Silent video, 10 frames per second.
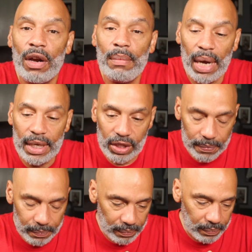very
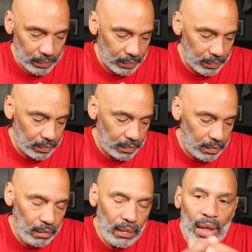much.
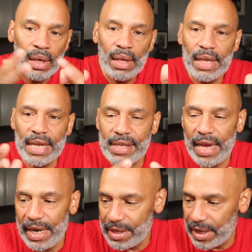Let's
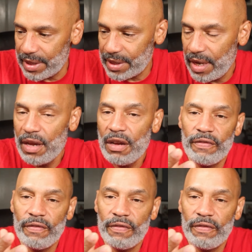get into this.